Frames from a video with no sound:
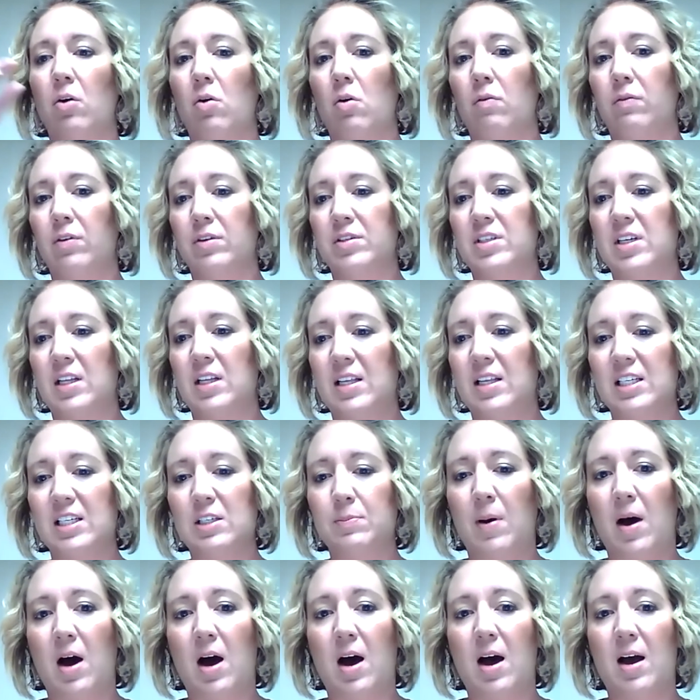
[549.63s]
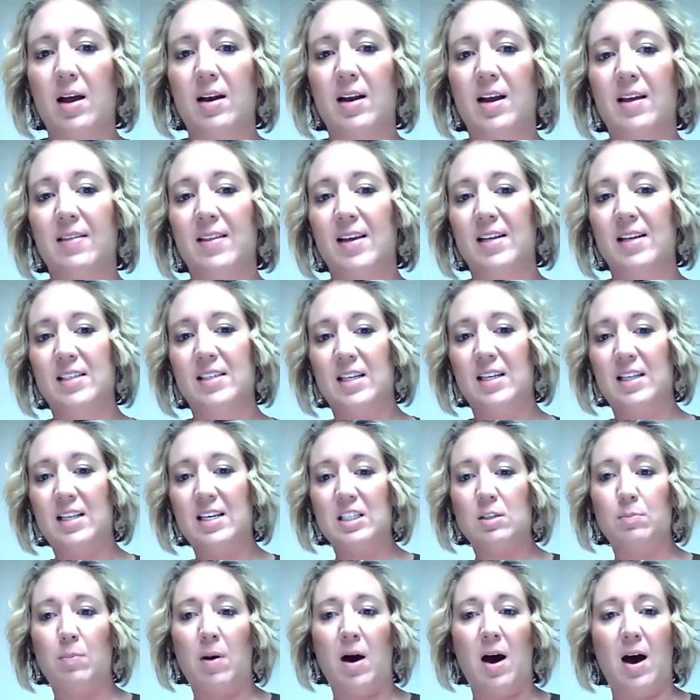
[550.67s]
over to this pod and then to
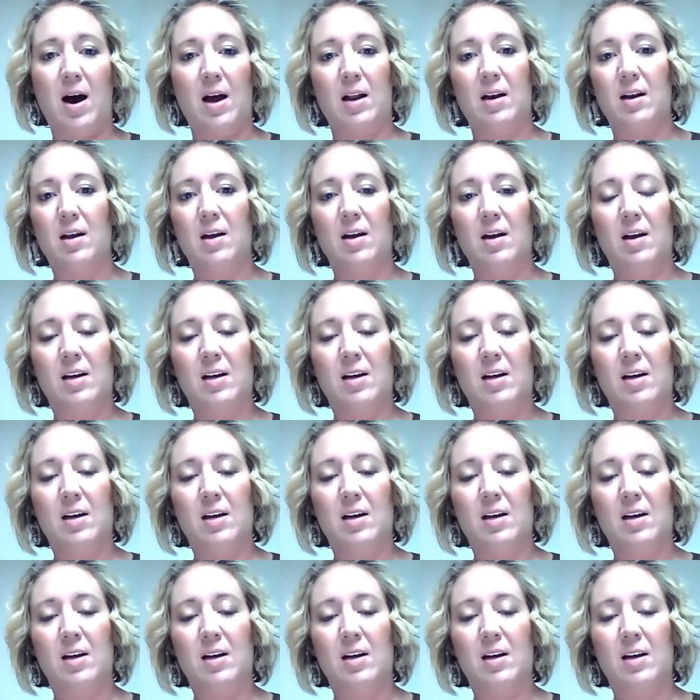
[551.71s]
this pod